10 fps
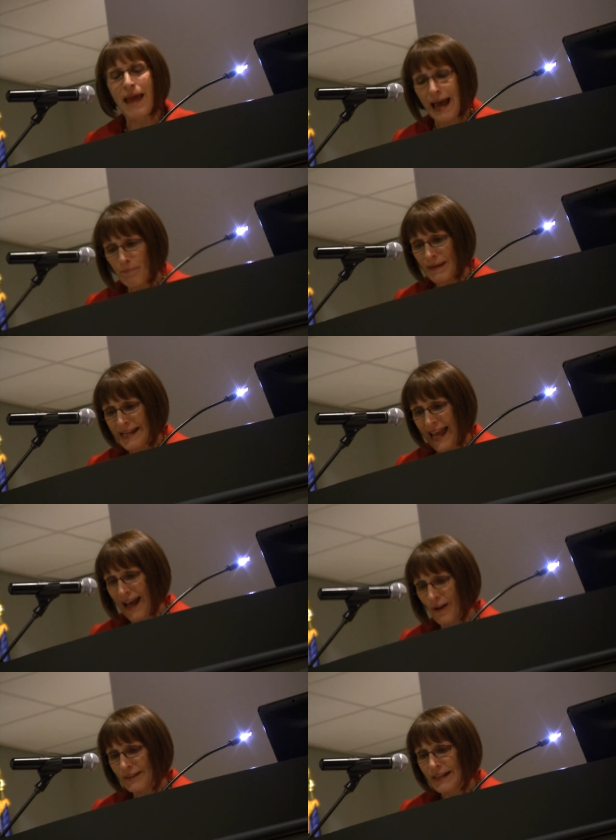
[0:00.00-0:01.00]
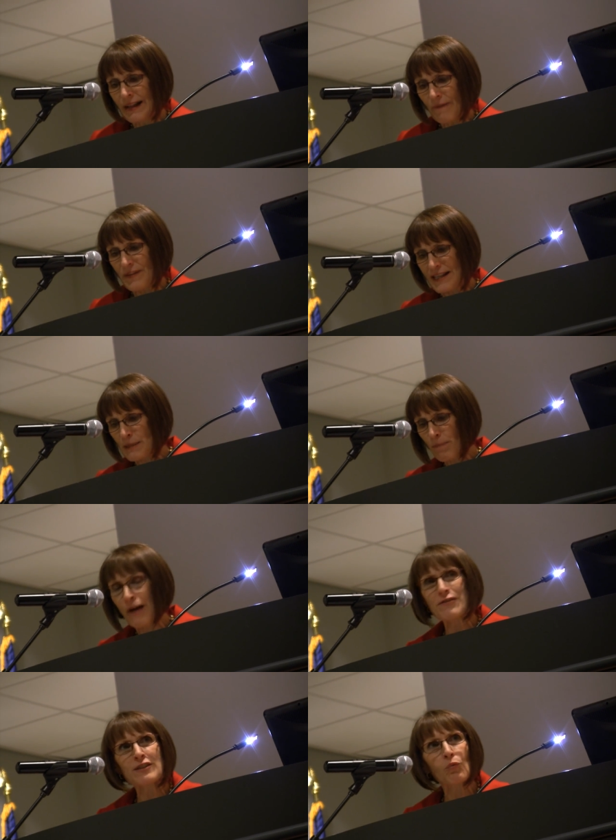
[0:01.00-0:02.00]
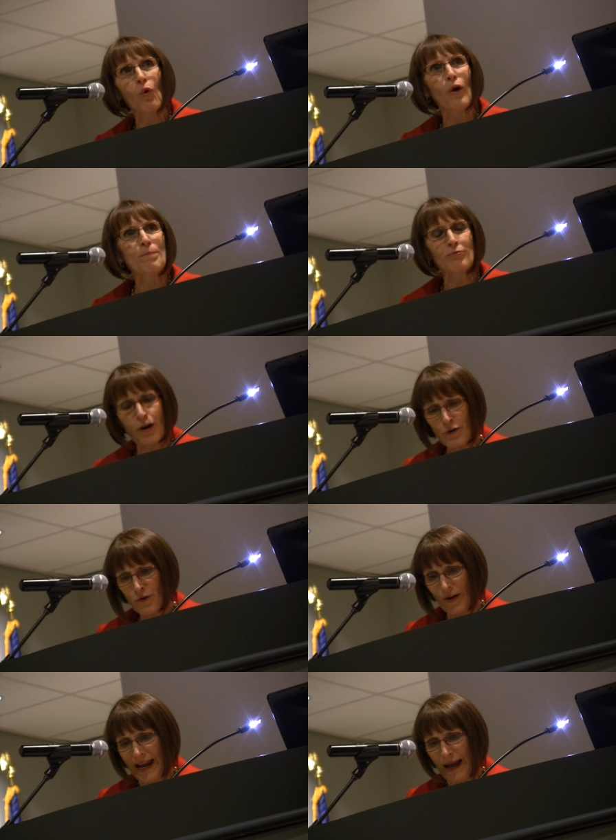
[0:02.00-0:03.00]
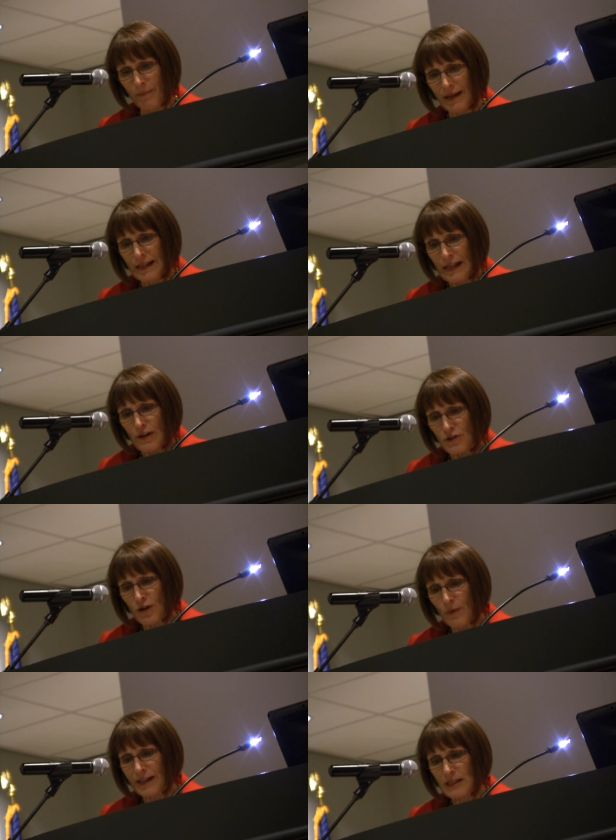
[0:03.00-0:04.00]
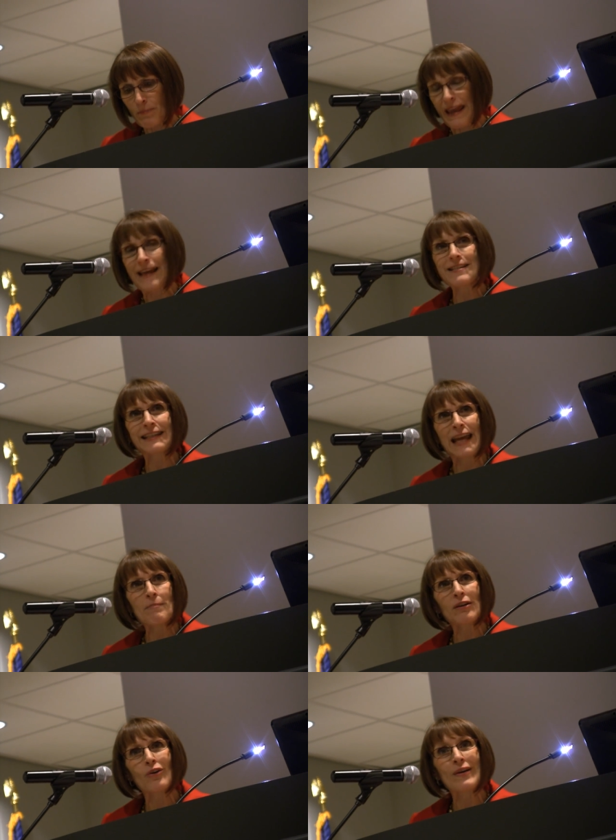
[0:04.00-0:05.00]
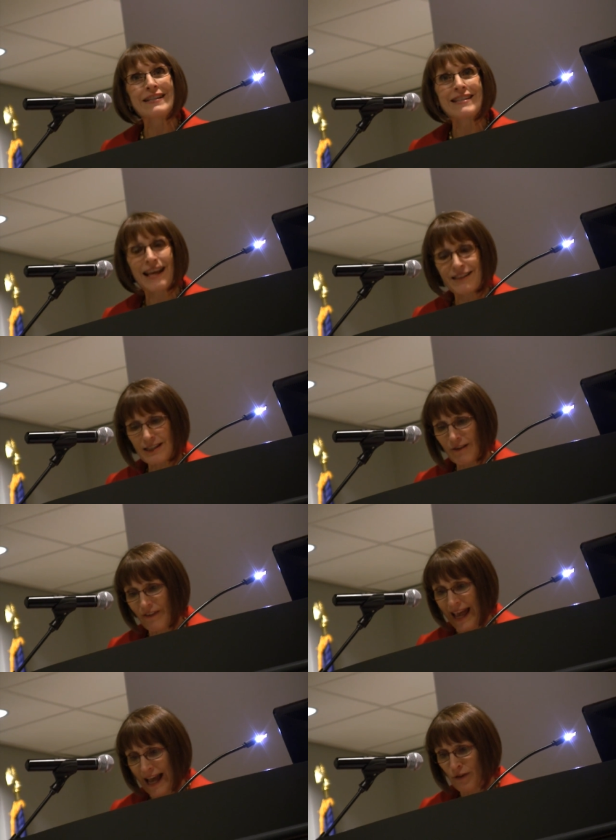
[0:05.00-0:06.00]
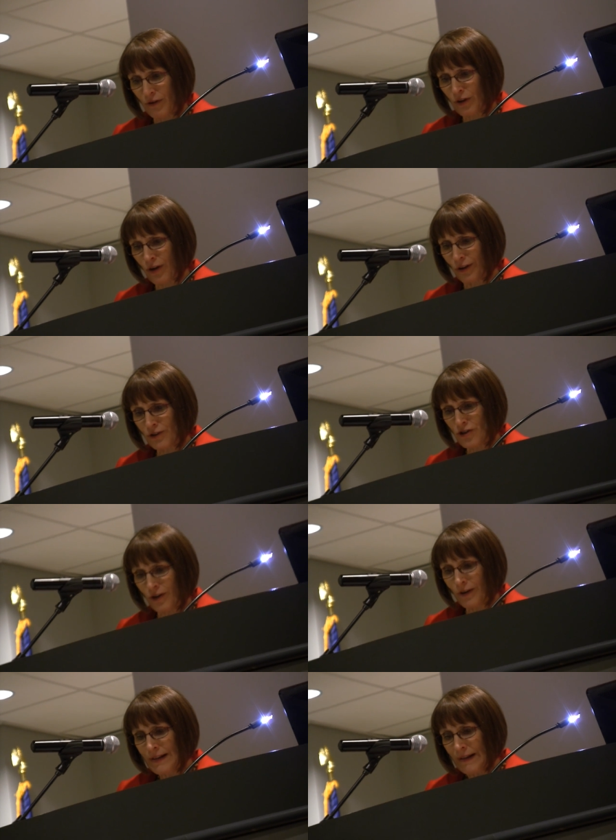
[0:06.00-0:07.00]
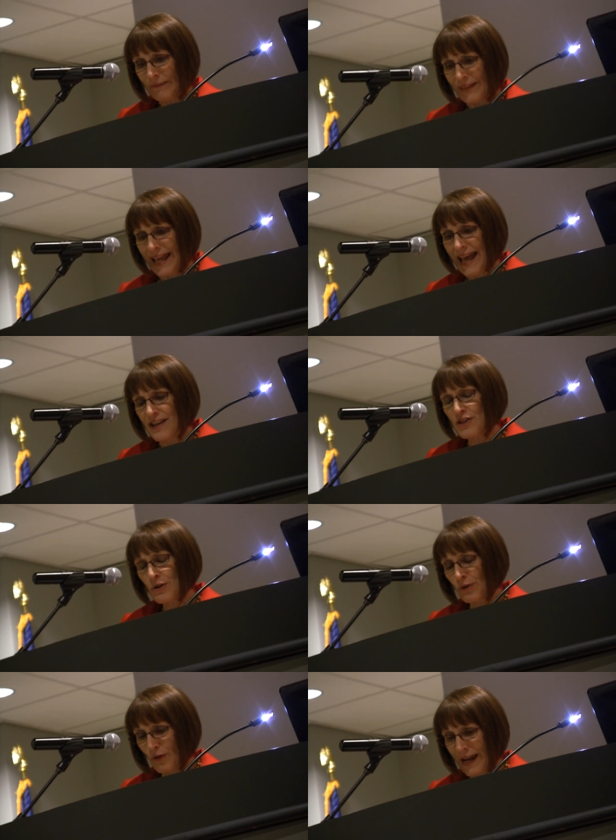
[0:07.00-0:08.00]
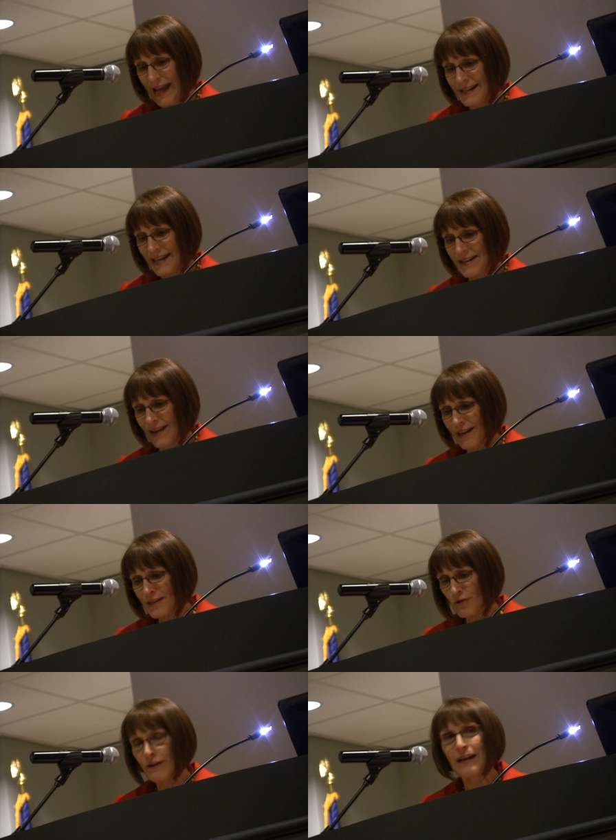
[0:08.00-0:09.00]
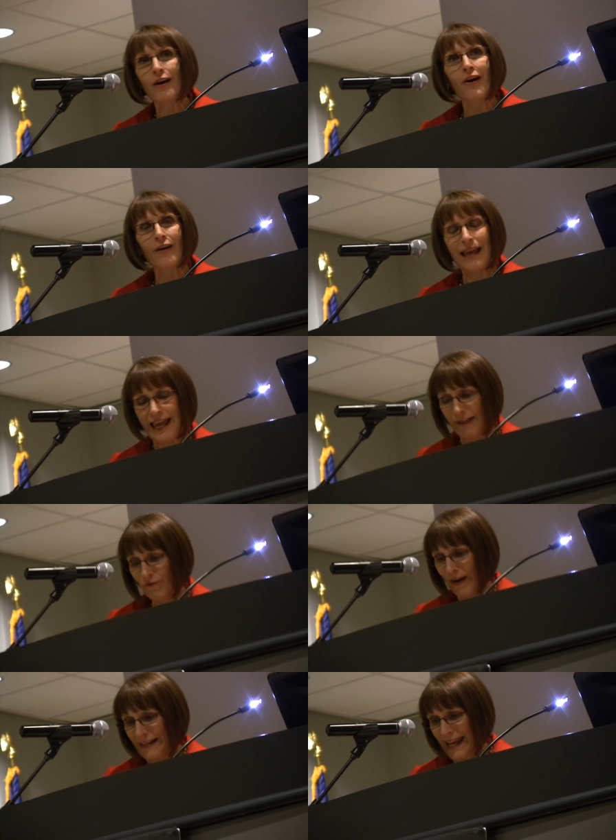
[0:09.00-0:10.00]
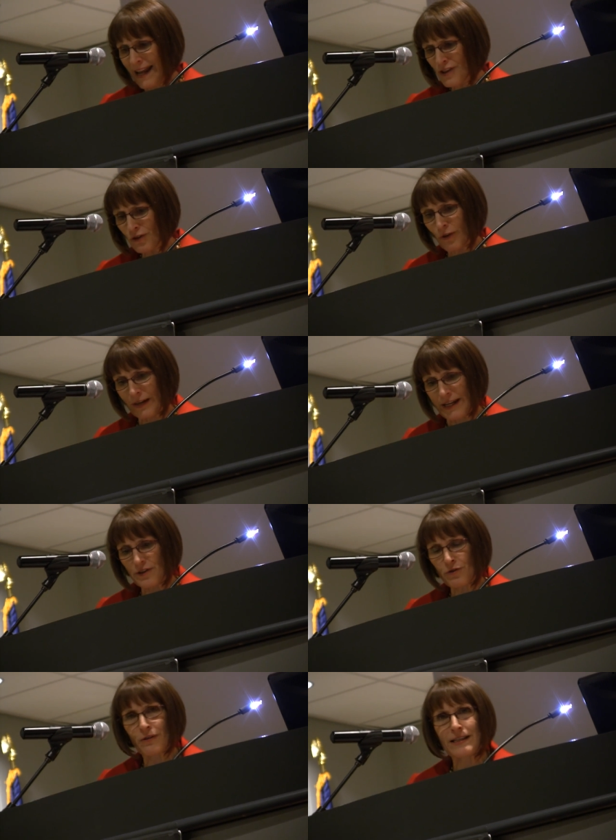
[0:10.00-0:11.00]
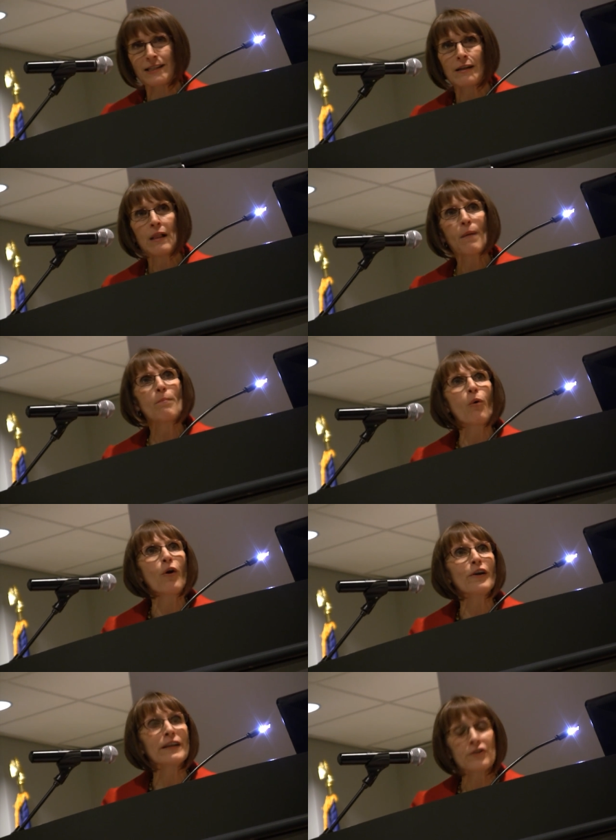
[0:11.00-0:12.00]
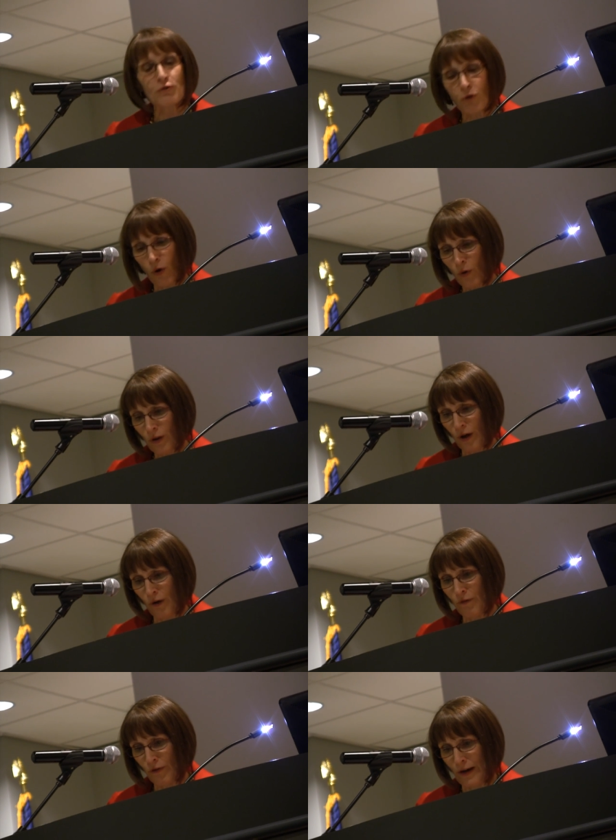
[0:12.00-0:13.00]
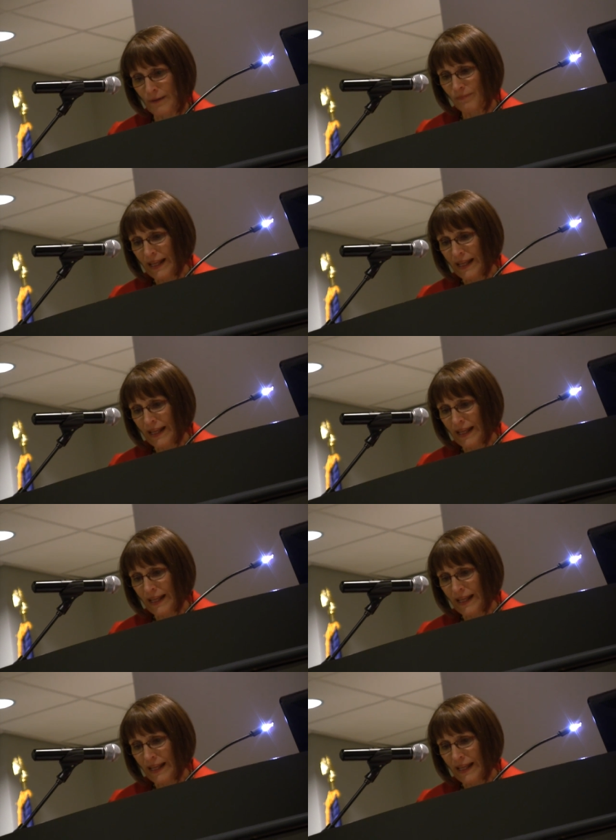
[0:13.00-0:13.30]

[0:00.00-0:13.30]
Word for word: mapping out this post-war program to expand chemical-intensive agriculture and to grant industrial and financial interests more control over it.